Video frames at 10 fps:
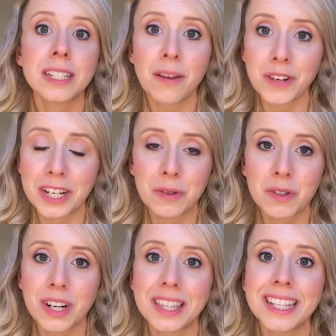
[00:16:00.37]
definitely go
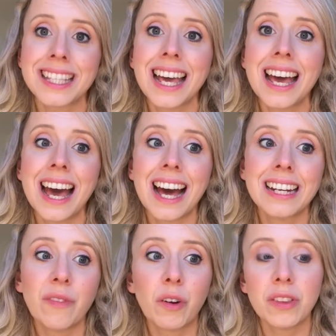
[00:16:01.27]
try this.
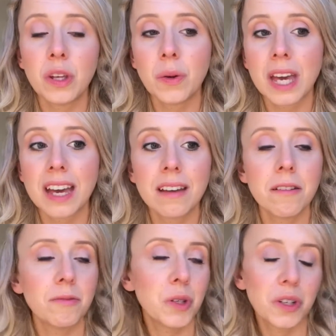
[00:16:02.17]
And if you're in the UK,
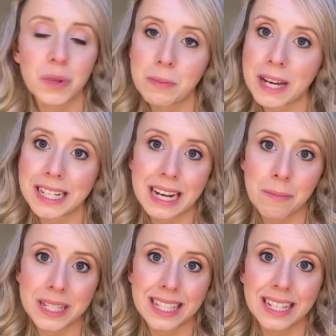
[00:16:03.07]
you can always buy it in
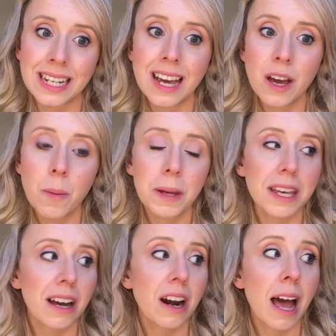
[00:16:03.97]
Amazon. But
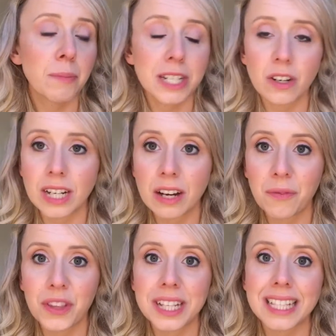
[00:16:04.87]
yeah, absolutely
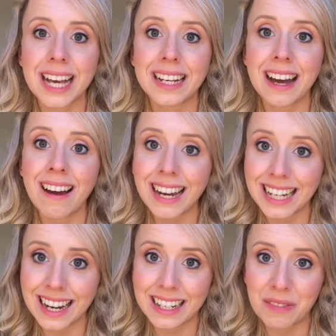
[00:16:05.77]
love this and
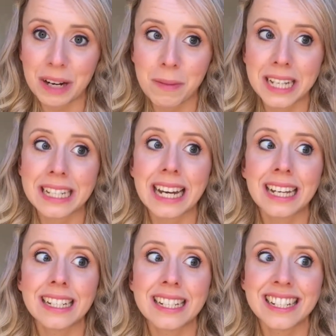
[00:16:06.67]
highly, highly recommend,
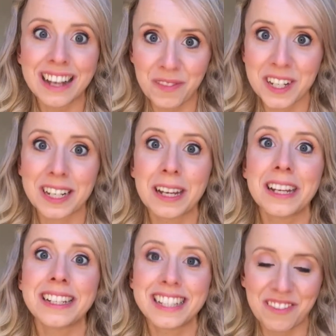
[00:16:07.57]
and
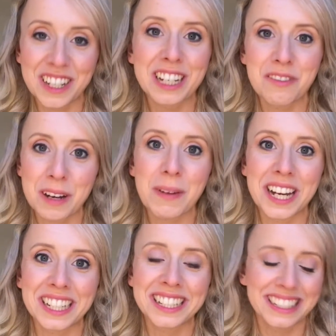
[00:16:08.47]
definitely, definitely
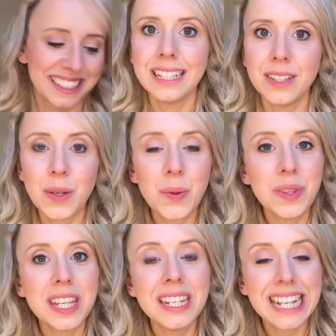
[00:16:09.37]
rebuying. So
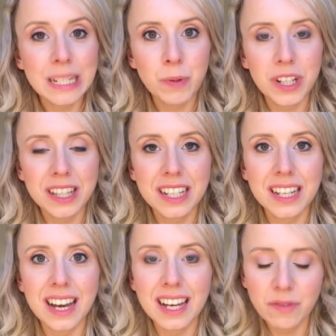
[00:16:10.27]
the next product
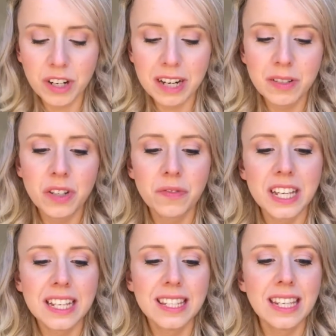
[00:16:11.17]
that I have run out of
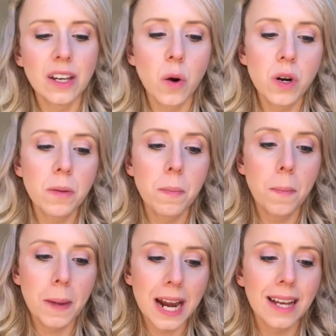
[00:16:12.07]
is the
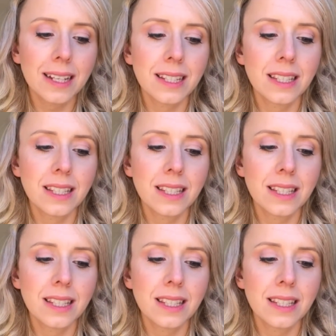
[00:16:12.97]
Olaplex